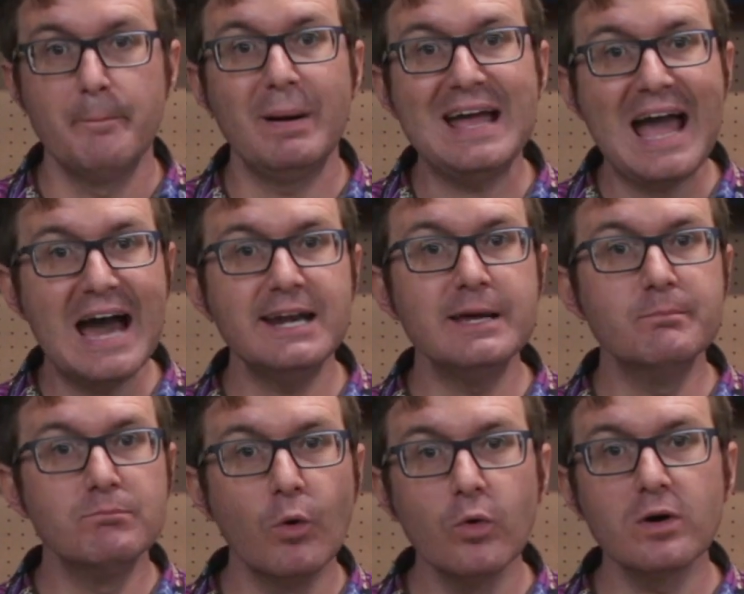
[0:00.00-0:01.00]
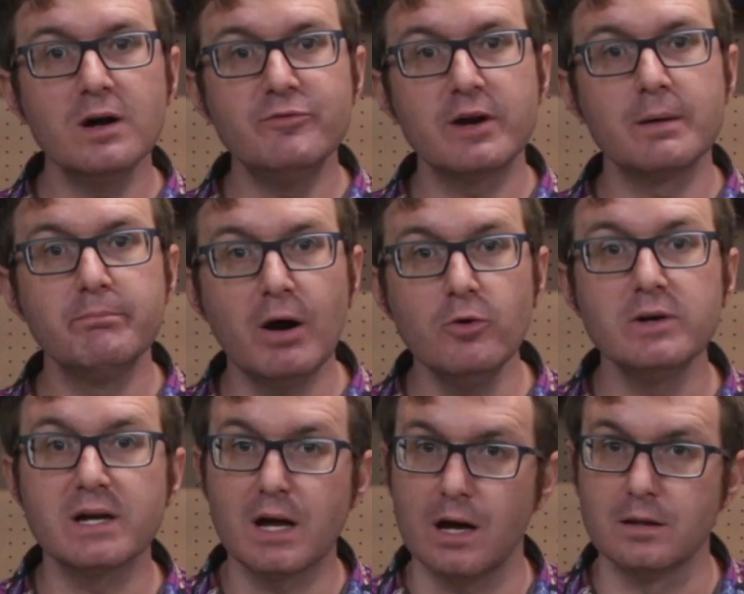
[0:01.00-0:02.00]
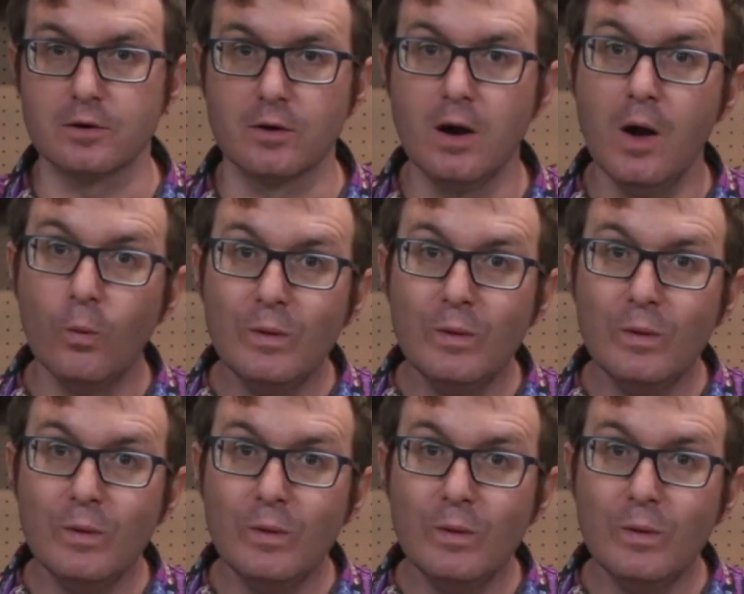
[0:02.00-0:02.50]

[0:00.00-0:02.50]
By adding more of a component color,